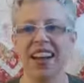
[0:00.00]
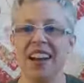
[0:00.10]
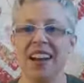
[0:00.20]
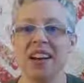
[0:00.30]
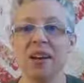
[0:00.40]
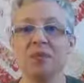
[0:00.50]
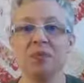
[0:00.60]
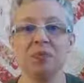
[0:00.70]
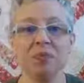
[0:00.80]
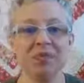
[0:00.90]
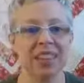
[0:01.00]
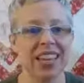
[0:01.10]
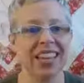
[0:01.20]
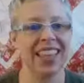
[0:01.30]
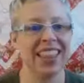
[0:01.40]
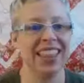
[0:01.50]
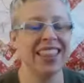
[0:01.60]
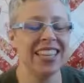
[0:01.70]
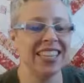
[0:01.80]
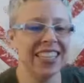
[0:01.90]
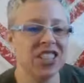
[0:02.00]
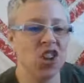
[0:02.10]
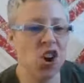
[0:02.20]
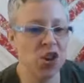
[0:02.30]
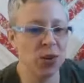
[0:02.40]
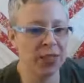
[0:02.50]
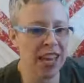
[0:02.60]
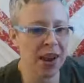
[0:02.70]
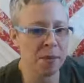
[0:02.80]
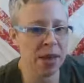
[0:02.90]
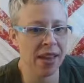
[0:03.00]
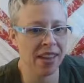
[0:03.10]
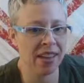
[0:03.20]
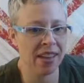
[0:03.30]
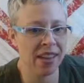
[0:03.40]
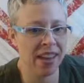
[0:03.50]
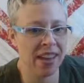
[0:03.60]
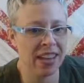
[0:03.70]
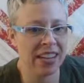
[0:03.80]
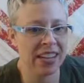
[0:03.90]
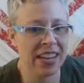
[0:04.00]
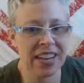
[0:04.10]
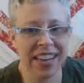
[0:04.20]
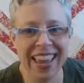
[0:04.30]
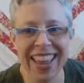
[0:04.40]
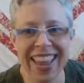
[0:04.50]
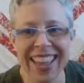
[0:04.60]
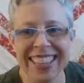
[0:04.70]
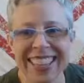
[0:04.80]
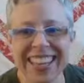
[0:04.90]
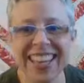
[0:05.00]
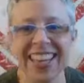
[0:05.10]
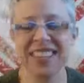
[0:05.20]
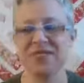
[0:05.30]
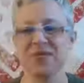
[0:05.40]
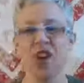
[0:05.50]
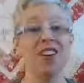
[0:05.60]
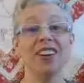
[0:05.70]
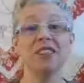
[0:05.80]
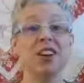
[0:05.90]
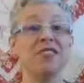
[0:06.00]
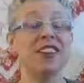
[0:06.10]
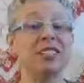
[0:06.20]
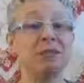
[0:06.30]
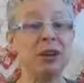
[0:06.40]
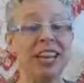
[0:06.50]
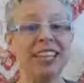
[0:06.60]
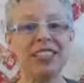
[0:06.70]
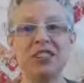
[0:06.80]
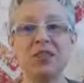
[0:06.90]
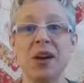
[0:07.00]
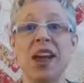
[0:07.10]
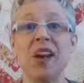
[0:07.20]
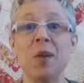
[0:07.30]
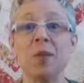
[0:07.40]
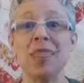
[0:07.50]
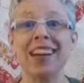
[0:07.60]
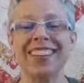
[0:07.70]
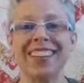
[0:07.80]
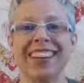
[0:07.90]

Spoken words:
Um, this is our new setup and on Facebook, and so I hope that